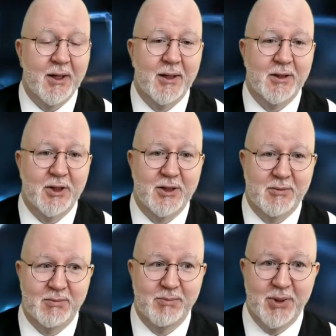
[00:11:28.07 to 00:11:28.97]
just
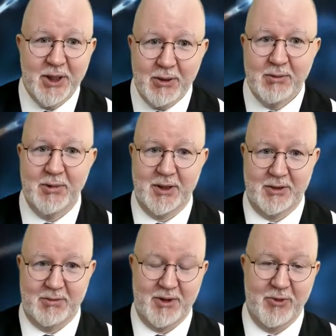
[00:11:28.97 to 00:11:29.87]
beyond like
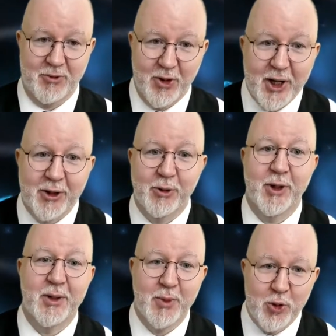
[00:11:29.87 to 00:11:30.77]
regular
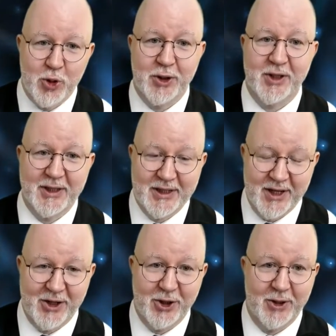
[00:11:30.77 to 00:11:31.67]
emotional
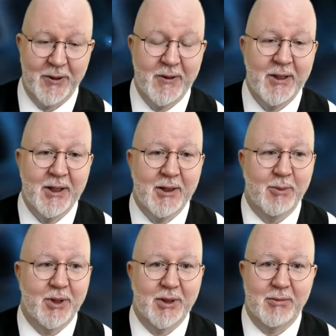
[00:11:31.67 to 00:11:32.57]
discussion. But